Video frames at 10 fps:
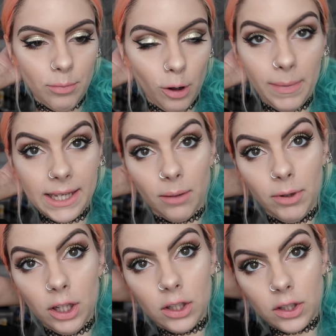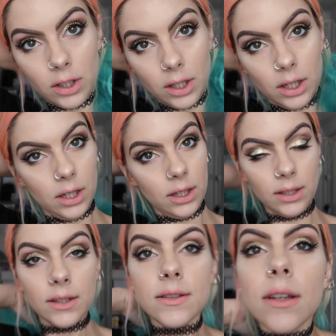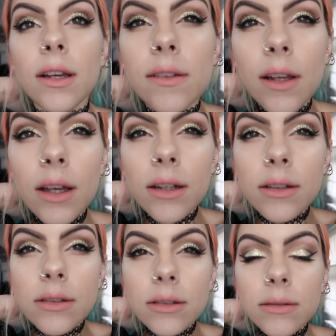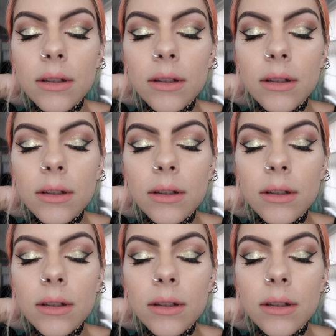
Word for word: prom makeup look. This is it